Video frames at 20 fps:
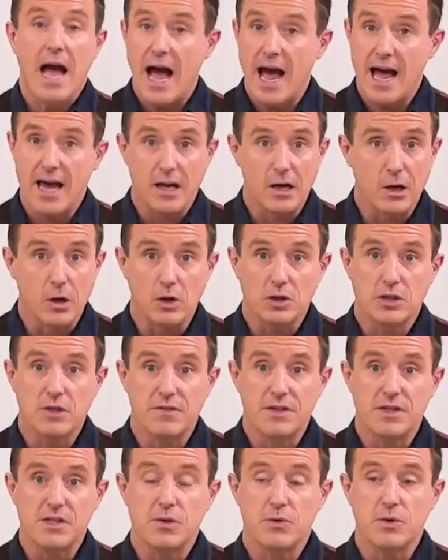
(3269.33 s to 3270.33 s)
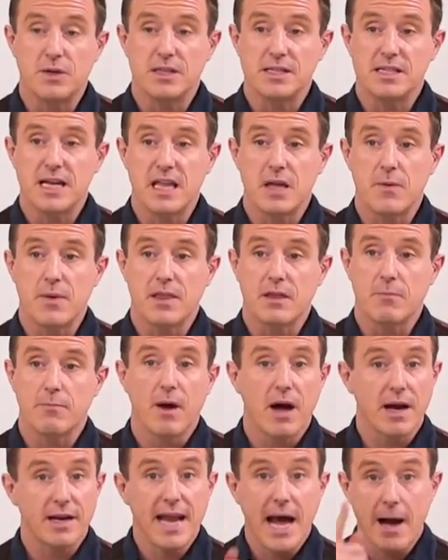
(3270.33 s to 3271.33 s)
and lots of you still continuing to
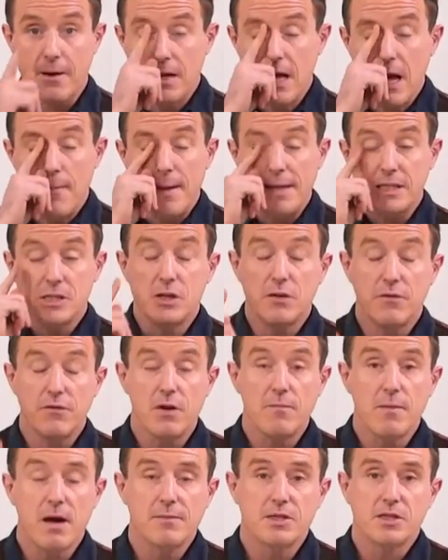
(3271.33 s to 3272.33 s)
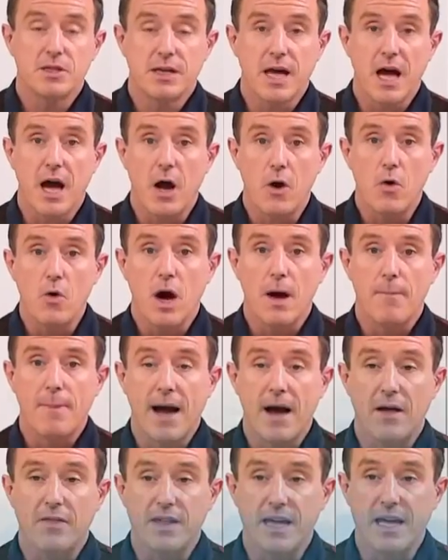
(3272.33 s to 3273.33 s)
buy. Now, mentioned a few moments ago
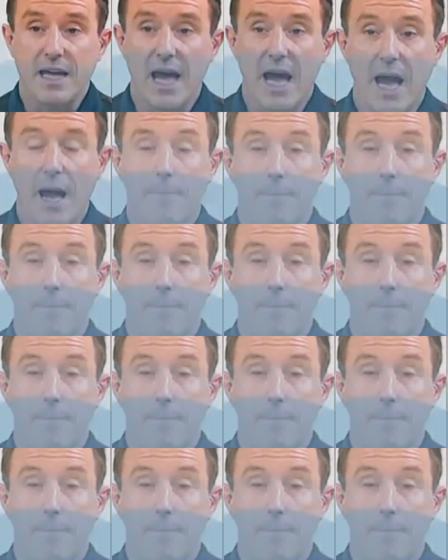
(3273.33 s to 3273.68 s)
about the uh,